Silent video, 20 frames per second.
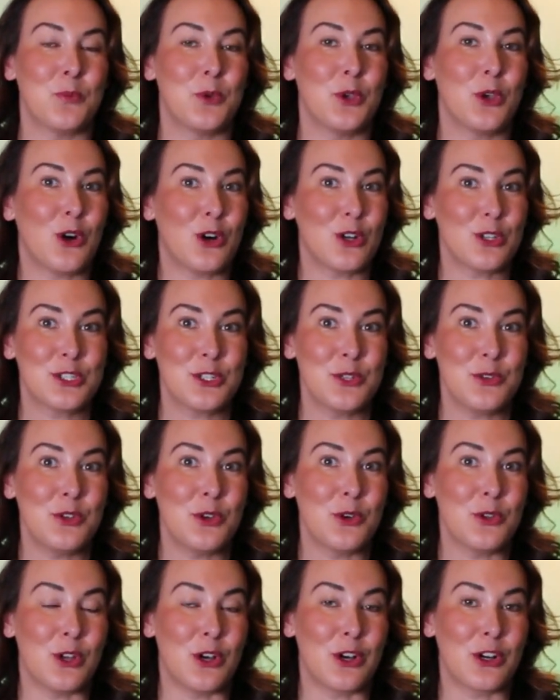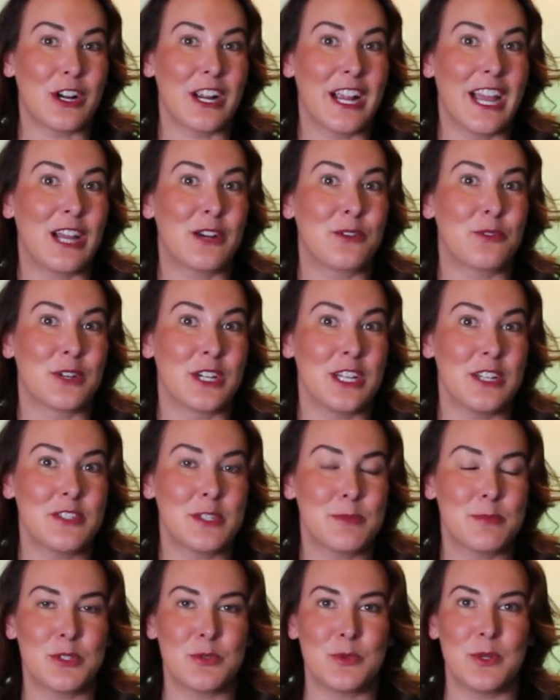We also no longer had
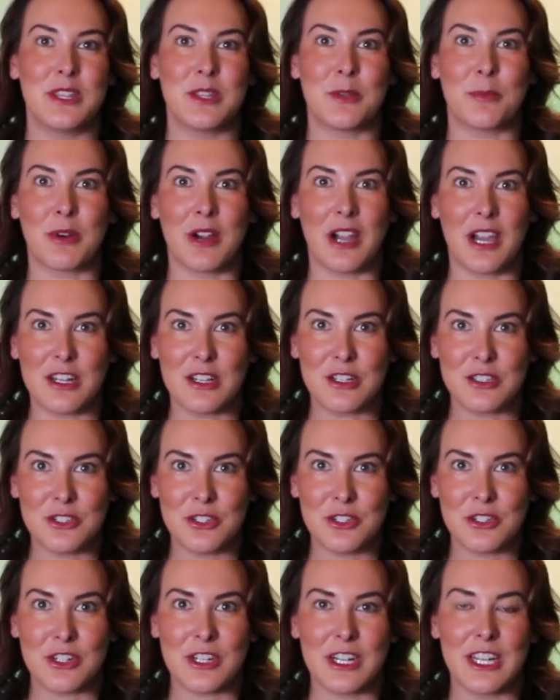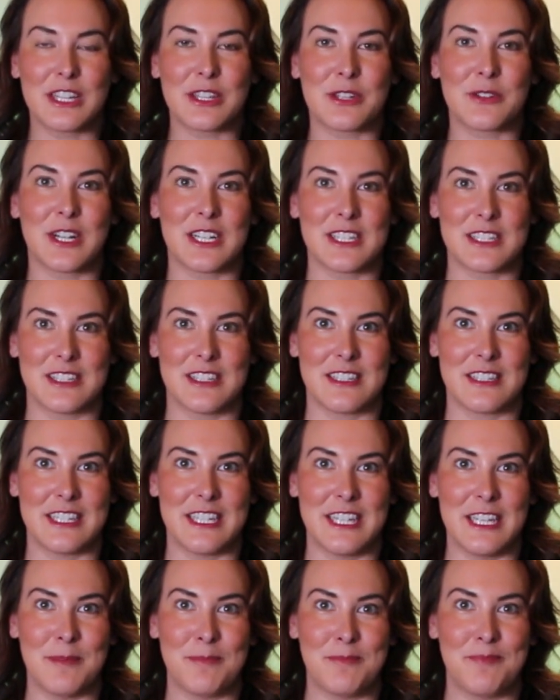rifts between the product owner and the rest of the
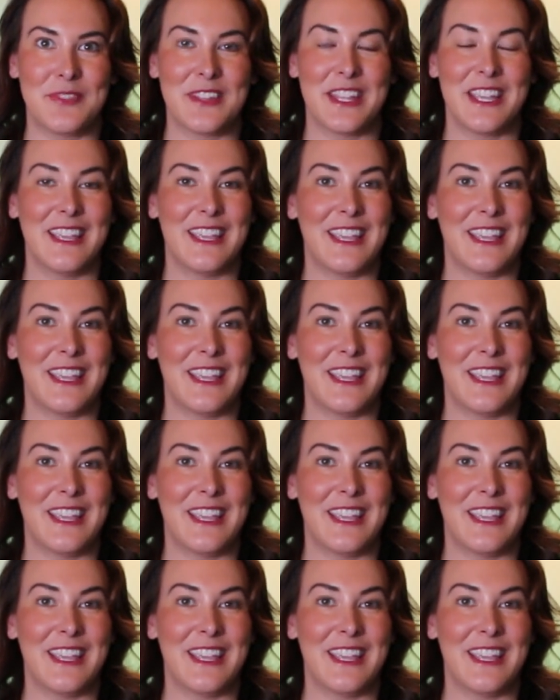team.